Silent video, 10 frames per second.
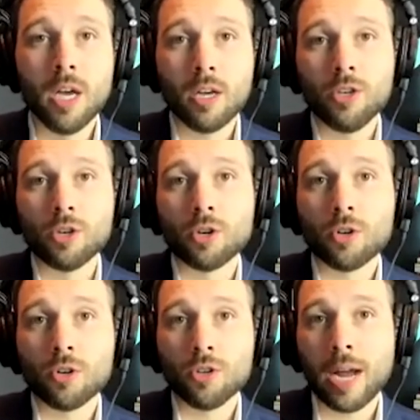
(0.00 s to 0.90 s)

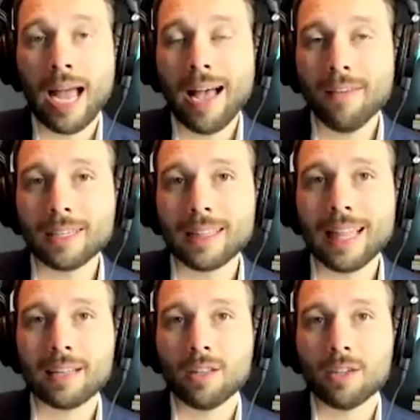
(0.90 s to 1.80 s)
You're having
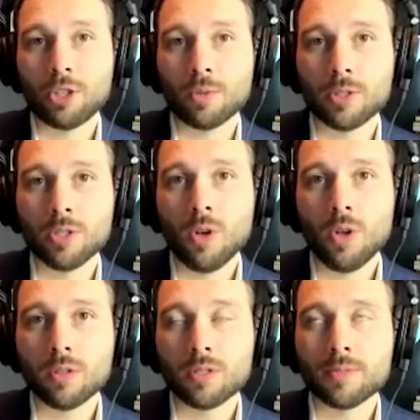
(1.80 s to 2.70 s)
lackluster
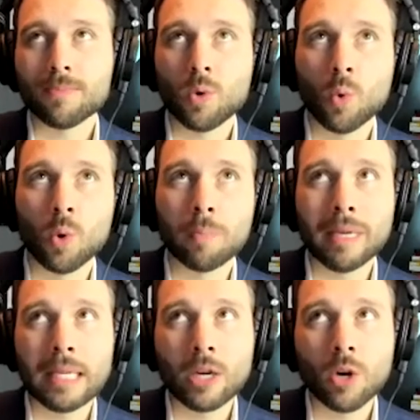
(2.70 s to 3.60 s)
results or
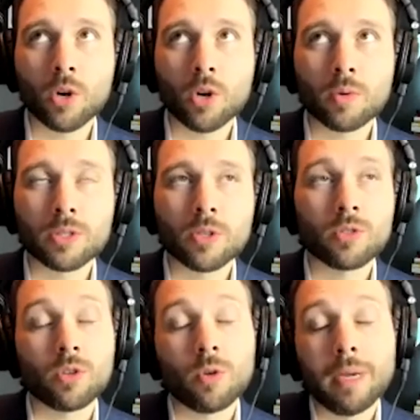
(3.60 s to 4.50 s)
mediocre results,
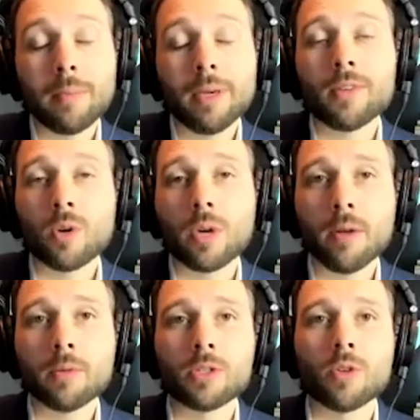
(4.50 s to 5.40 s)
or maybe even okay
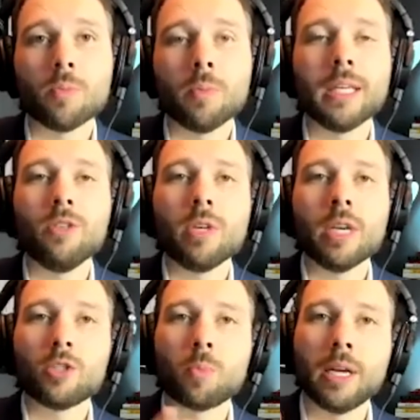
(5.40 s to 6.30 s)
results, but then you get
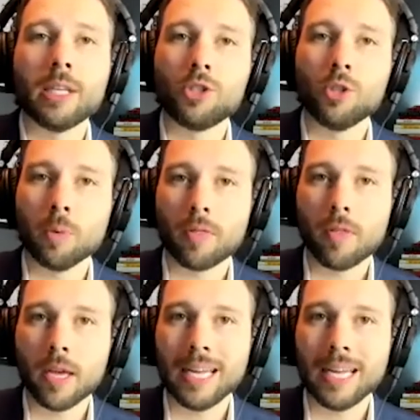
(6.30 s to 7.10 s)
spread super thin,